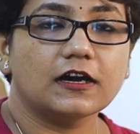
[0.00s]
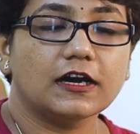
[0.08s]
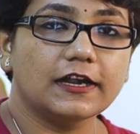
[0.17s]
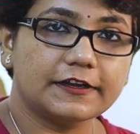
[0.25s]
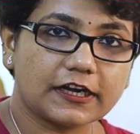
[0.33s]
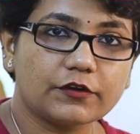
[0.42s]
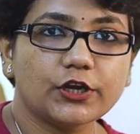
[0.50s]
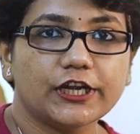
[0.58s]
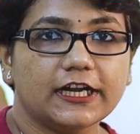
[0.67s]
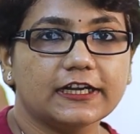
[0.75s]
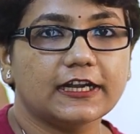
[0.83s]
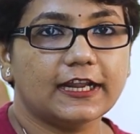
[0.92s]

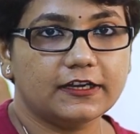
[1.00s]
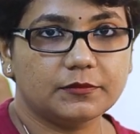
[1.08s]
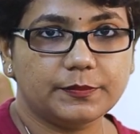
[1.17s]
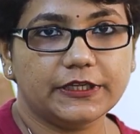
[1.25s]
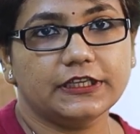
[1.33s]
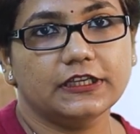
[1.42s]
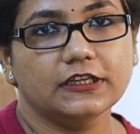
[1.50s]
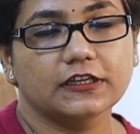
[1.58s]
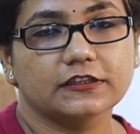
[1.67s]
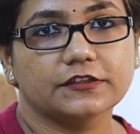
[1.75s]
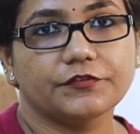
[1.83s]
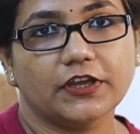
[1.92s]
Ultraviolet light B,
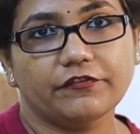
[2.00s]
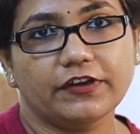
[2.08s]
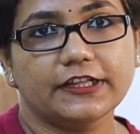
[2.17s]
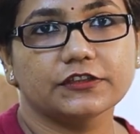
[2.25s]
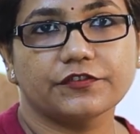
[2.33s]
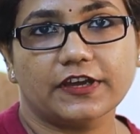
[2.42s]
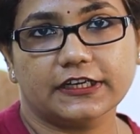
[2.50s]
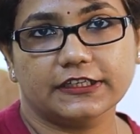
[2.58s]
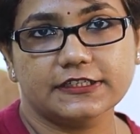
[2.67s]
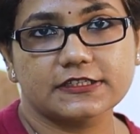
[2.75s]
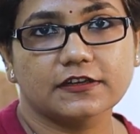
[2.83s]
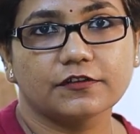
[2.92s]
the wavelength varies